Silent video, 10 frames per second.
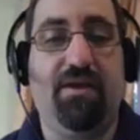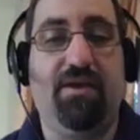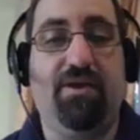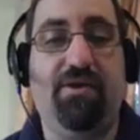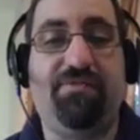
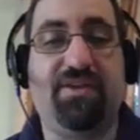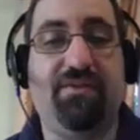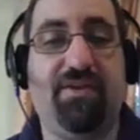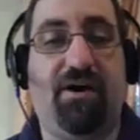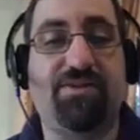You have to give it
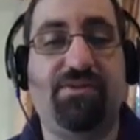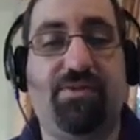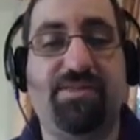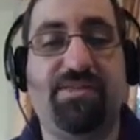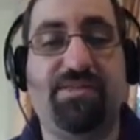also a
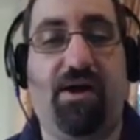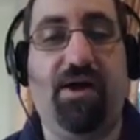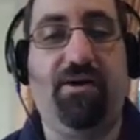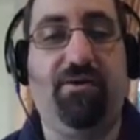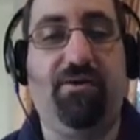style